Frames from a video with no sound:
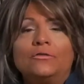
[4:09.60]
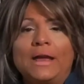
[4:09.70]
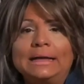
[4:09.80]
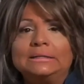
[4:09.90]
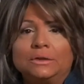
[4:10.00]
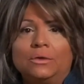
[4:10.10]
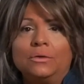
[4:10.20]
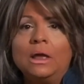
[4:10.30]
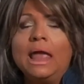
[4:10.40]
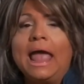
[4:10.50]

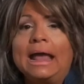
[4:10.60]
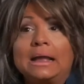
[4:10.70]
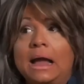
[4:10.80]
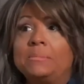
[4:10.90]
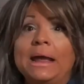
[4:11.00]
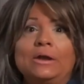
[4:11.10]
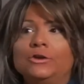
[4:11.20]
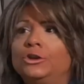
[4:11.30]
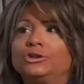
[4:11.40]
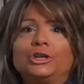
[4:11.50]
vessel. God made her.
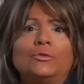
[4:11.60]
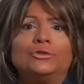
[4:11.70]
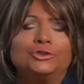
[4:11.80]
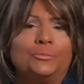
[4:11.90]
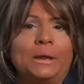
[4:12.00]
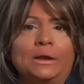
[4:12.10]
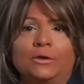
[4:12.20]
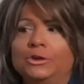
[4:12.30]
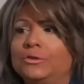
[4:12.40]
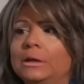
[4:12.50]
Your shoulders are bigger.
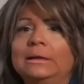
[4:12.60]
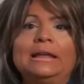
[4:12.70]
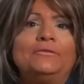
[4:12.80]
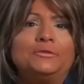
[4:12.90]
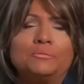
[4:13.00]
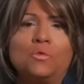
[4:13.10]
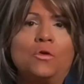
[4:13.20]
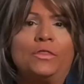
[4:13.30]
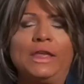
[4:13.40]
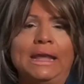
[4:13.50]
You can lift
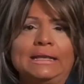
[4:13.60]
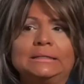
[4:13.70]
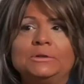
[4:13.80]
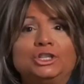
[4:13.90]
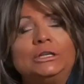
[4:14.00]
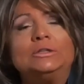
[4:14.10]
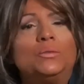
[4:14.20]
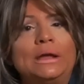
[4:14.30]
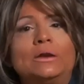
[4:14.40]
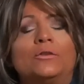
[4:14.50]
more things. I mean, she's the
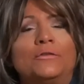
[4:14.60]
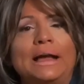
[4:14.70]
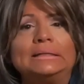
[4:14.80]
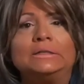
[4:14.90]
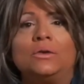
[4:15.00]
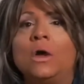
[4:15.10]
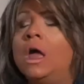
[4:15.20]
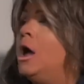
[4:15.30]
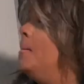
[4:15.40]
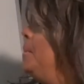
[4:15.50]
weaker vessel.
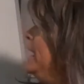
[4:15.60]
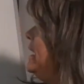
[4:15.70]
But